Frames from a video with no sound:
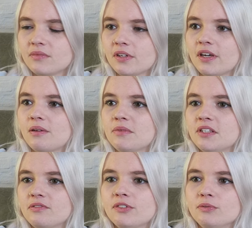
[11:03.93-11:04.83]
Yeah, I
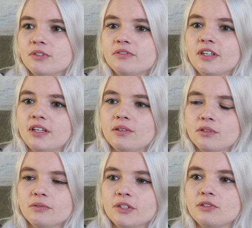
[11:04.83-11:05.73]
mean, if you would have taken
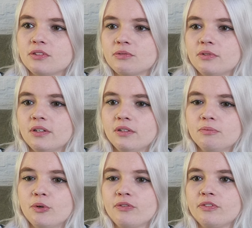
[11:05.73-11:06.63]
her with you as well, the
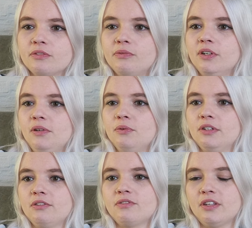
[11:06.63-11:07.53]
boyfriend really
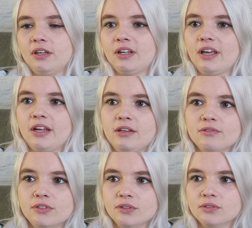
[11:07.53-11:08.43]
wouldn't have taken any
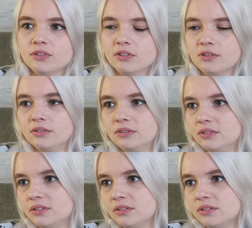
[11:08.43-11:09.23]
of you, so.